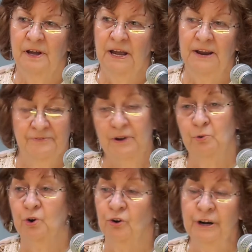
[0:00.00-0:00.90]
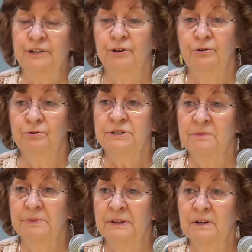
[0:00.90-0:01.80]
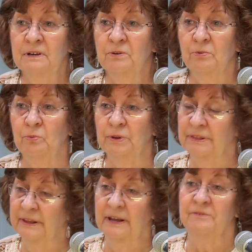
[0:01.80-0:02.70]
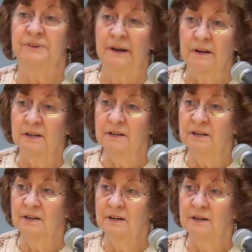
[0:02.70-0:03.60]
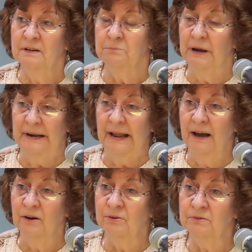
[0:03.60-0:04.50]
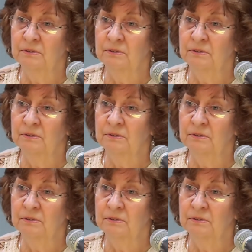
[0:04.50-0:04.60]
if they were going to do something, wouldn't they have done it by now?